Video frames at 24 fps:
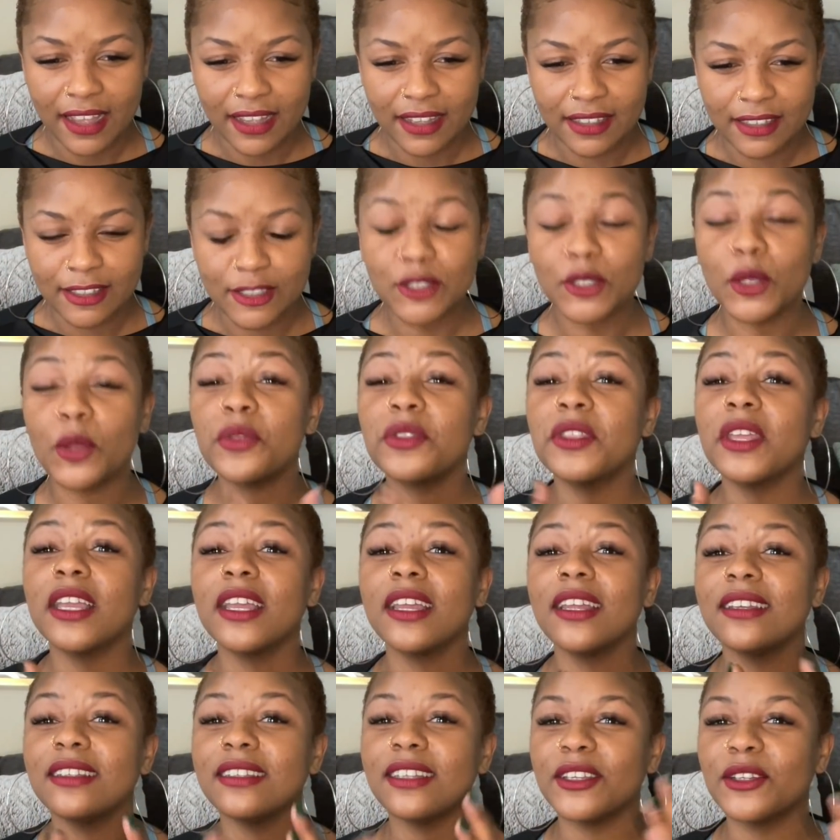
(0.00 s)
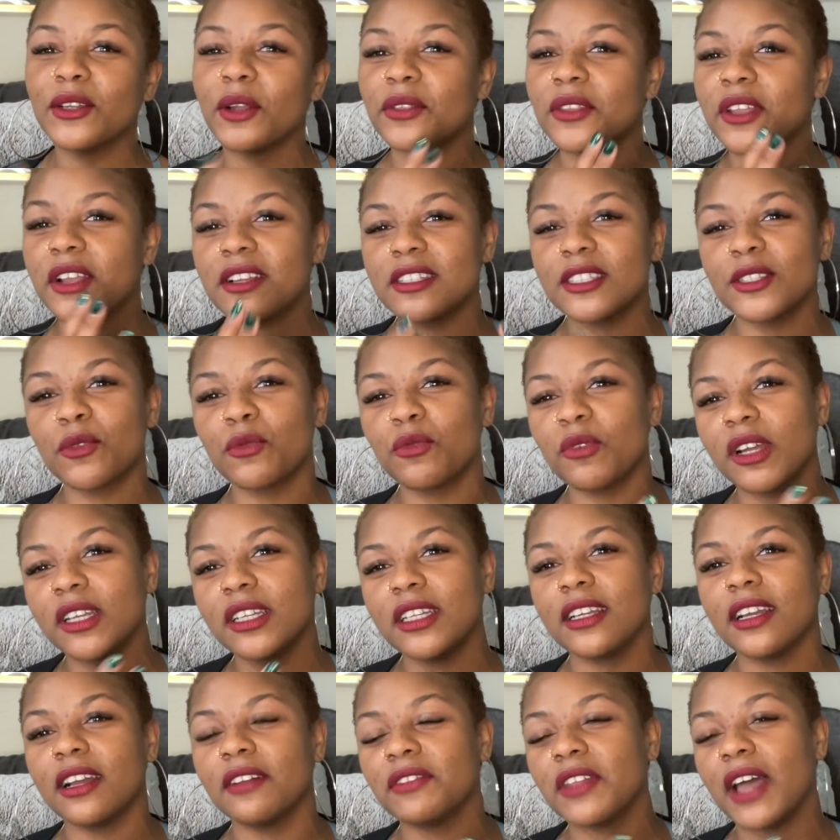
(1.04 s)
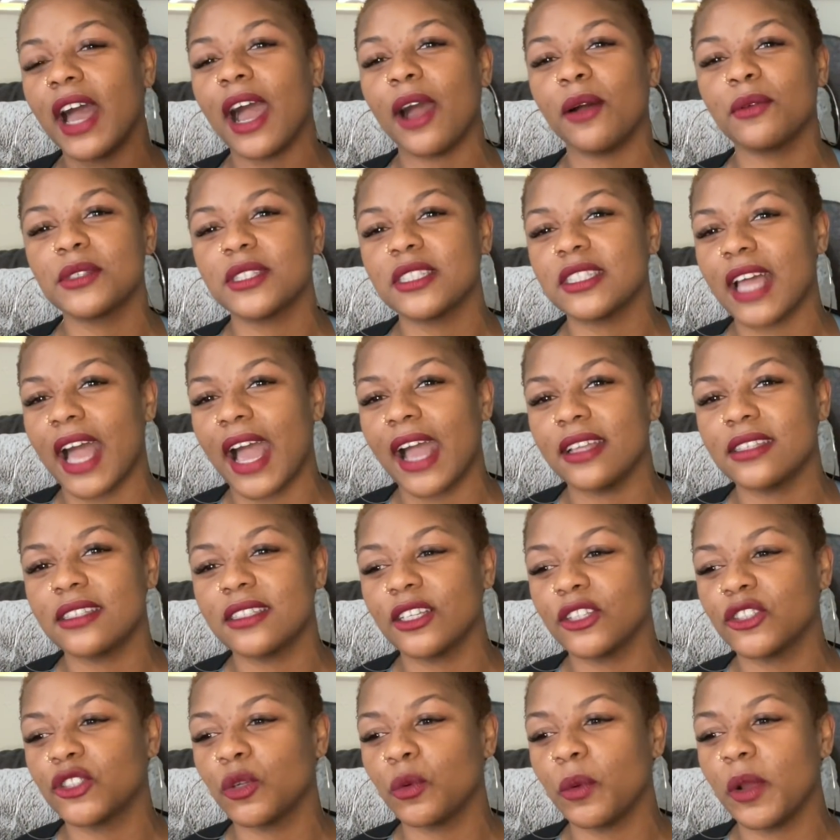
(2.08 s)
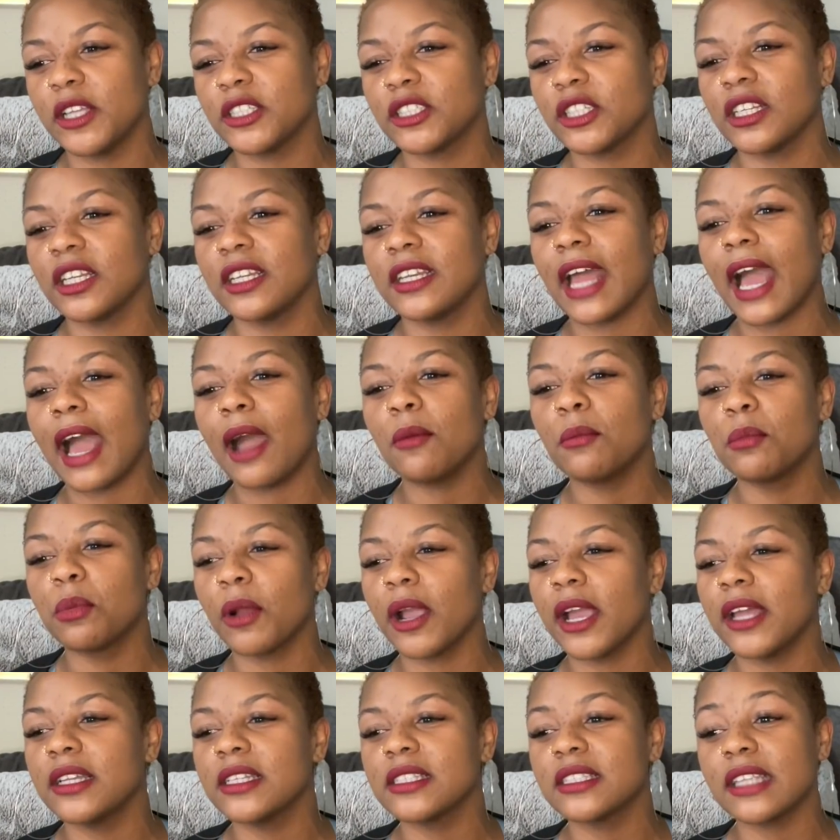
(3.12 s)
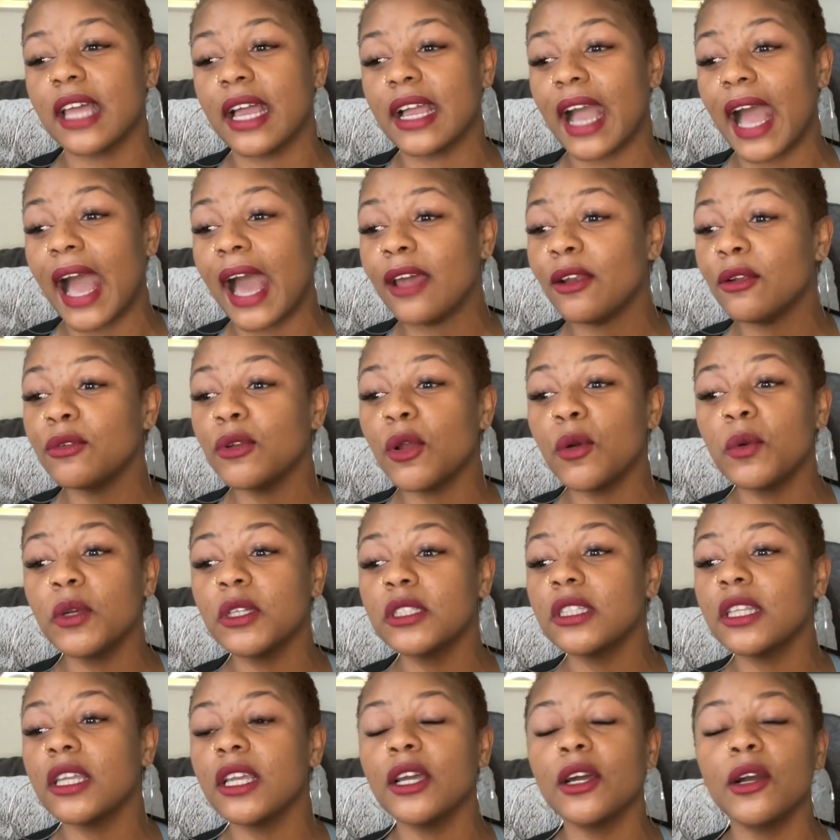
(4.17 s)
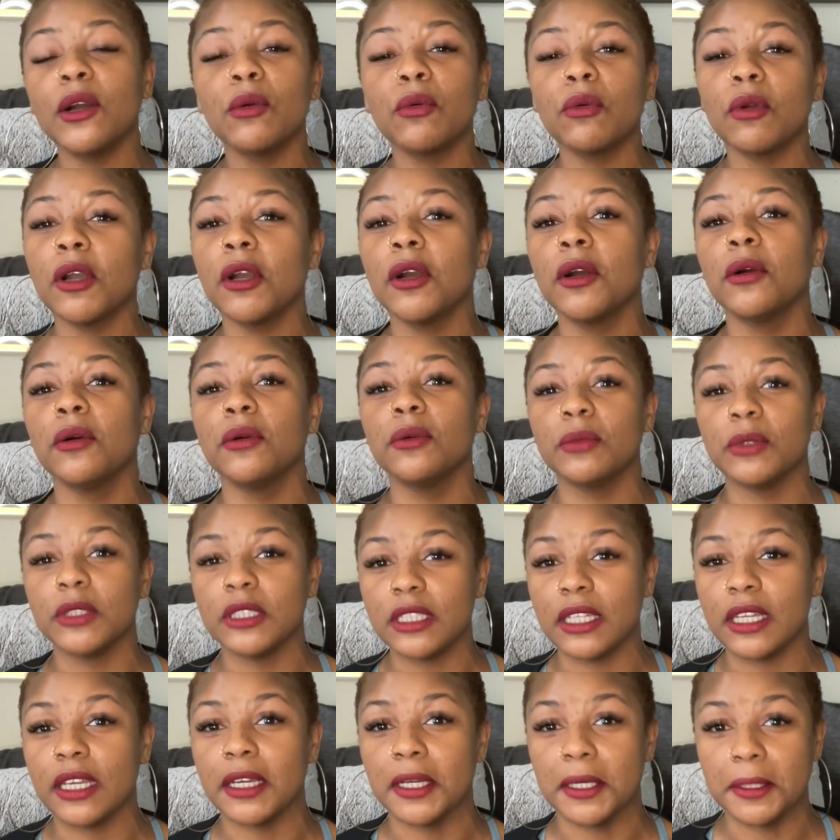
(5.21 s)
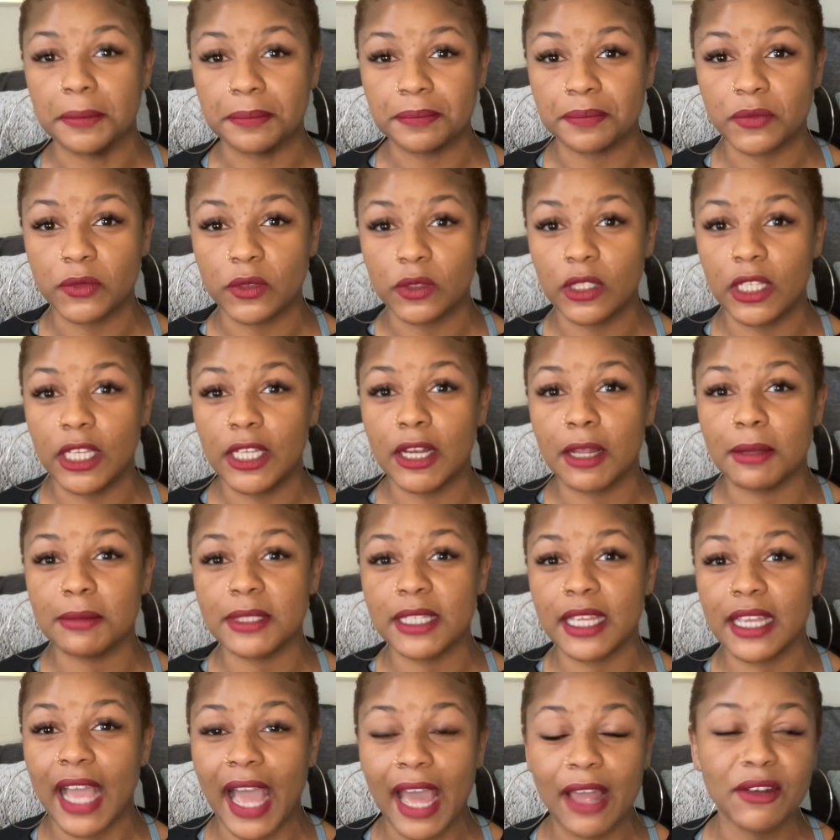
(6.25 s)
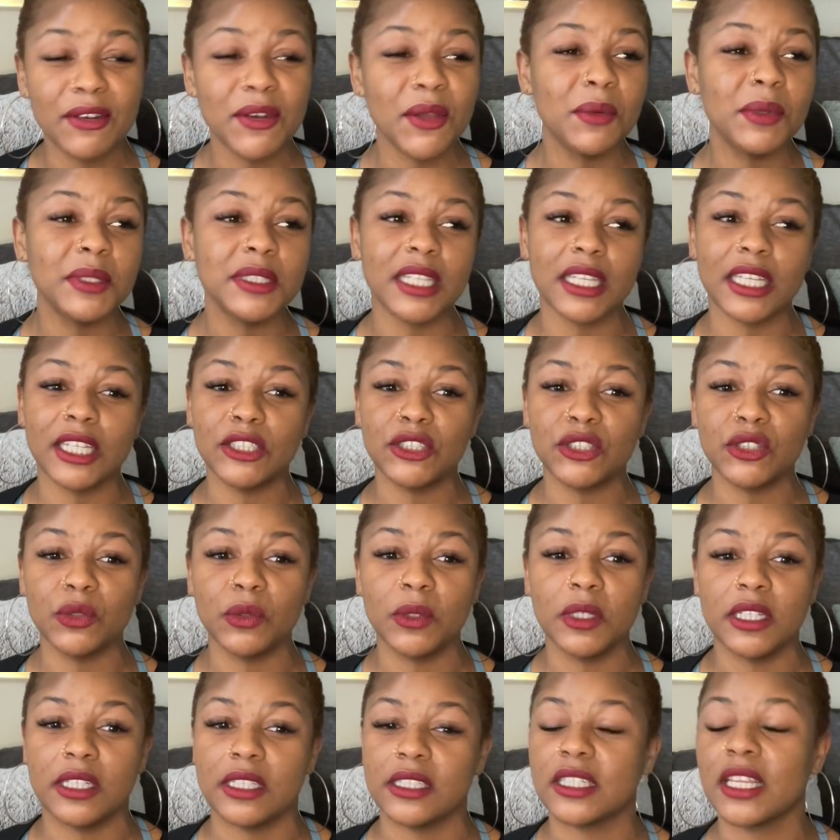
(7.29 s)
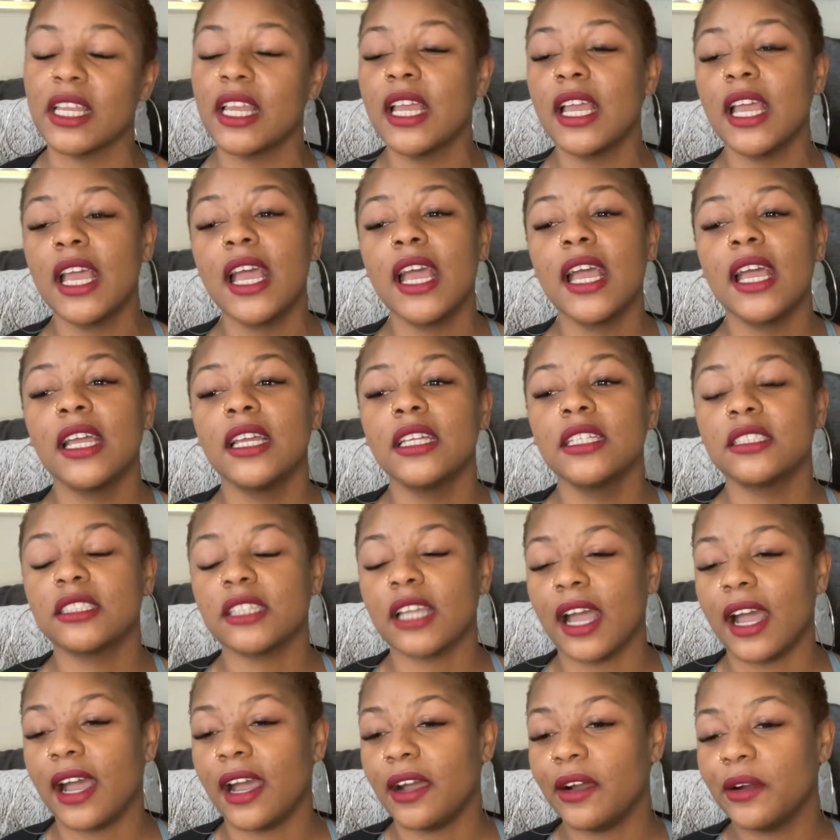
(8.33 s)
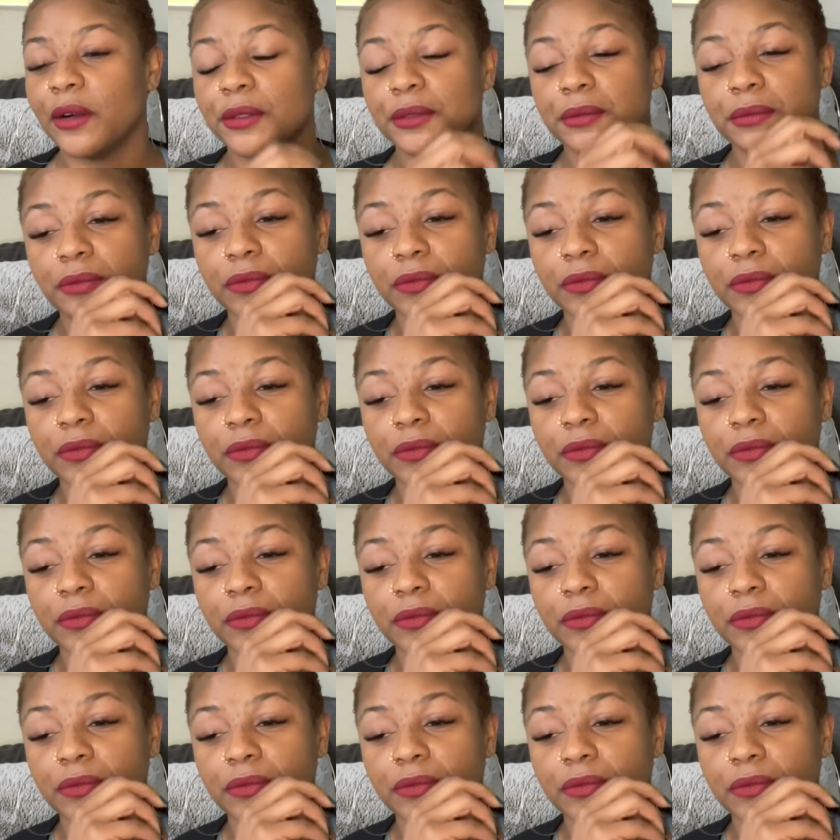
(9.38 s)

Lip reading: So then, you know, there's a running of the outside situation. And now Brad is like, I don't know what the hell wrong with Deb. You know what I'm saying? I don't know what the issue is. Child,